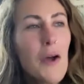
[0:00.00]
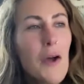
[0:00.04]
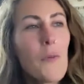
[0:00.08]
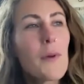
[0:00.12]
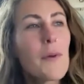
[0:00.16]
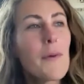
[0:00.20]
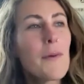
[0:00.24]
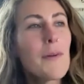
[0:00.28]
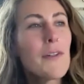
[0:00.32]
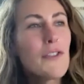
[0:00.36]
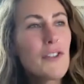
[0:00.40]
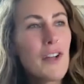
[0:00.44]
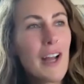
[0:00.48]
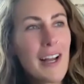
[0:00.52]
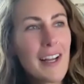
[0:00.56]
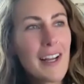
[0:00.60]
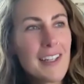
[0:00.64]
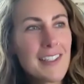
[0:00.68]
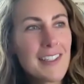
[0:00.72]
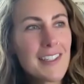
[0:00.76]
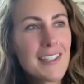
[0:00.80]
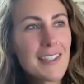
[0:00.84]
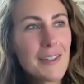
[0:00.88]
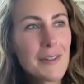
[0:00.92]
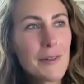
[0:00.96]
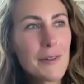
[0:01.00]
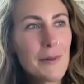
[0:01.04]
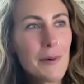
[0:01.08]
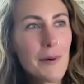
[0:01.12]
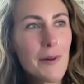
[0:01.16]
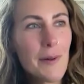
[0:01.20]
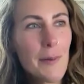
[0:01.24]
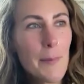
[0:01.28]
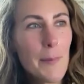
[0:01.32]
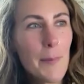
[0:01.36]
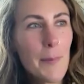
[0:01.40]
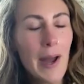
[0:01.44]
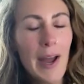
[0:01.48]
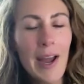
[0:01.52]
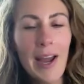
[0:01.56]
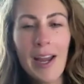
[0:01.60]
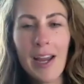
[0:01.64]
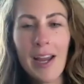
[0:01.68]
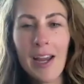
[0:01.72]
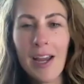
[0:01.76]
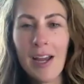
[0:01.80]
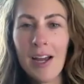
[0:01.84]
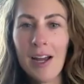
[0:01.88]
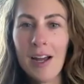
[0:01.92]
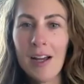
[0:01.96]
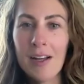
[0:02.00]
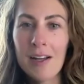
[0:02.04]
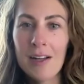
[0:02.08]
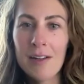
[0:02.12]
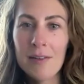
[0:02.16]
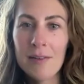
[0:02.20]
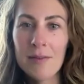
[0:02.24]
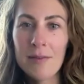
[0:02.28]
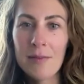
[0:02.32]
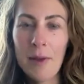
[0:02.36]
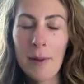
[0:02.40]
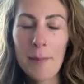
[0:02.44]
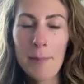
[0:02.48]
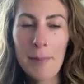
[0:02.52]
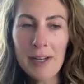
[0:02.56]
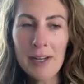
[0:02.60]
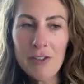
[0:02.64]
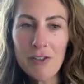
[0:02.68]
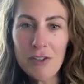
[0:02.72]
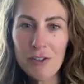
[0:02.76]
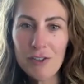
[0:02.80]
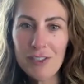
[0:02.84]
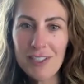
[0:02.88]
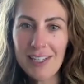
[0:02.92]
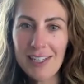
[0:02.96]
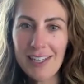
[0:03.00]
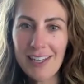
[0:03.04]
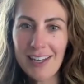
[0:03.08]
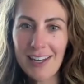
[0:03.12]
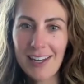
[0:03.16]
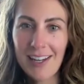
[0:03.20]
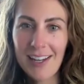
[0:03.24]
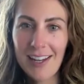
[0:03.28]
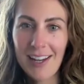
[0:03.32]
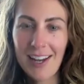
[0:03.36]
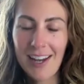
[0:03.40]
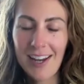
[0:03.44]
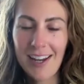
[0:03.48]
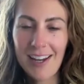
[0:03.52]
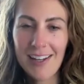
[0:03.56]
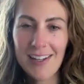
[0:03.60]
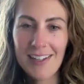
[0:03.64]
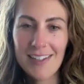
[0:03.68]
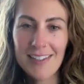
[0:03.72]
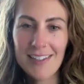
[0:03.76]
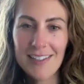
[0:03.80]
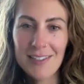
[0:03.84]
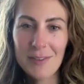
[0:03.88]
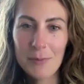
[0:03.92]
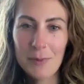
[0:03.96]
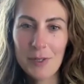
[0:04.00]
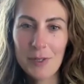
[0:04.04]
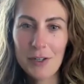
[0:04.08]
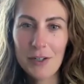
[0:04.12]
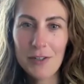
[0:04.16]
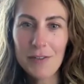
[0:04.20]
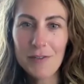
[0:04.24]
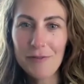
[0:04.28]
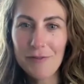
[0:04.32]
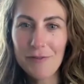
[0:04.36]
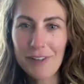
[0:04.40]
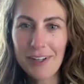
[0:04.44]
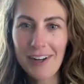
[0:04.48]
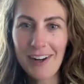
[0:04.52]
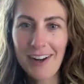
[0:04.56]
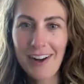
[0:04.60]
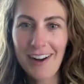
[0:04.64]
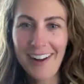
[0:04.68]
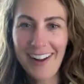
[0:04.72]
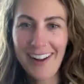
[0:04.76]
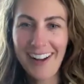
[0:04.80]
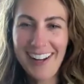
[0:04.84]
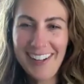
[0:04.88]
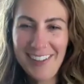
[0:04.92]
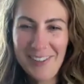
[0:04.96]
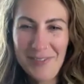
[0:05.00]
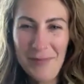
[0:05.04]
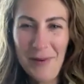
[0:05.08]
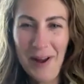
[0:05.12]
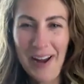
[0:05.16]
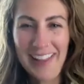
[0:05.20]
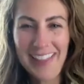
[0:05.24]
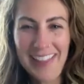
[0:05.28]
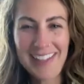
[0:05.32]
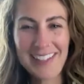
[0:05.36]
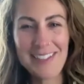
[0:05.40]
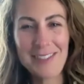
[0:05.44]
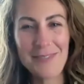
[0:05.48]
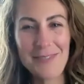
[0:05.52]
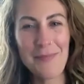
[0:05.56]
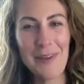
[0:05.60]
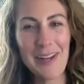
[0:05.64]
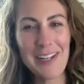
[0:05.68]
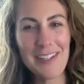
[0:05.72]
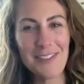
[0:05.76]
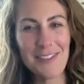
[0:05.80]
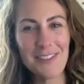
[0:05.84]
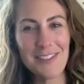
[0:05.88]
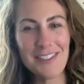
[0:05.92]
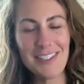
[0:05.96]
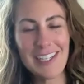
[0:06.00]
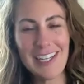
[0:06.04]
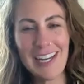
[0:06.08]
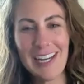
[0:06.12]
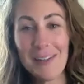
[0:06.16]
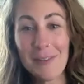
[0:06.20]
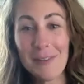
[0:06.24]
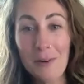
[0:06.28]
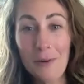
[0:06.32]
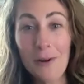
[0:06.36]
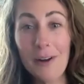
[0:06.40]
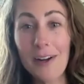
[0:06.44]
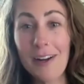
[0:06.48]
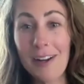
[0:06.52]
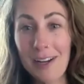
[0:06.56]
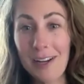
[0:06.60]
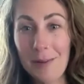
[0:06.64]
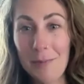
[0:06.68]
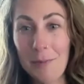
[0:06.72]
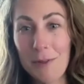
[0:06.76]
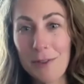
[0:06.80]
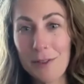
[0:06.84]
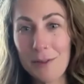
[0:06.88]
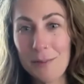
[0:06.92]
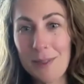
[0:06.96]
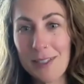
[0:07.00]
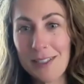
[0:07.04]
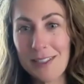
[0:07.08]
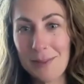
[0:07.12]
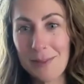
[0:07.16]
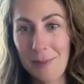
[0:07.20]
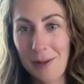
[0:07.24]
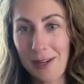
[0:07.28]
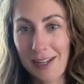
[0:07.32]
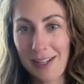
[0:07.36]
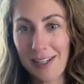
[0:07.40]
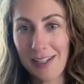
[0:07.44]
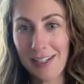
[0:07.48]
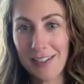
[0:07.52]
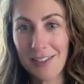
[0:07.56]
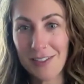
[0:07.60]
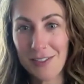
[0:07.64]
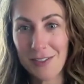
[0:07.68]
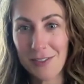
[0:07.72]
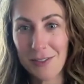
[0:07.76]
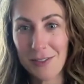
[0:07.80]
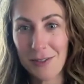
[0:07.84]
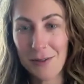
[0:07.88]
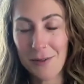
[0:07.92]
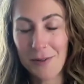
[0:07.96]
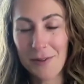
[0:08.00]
we were trying to buy a, a, metro ticket and we couldn't figure out how to buy this metro ticket. And Jorge and I both speak Spanish. So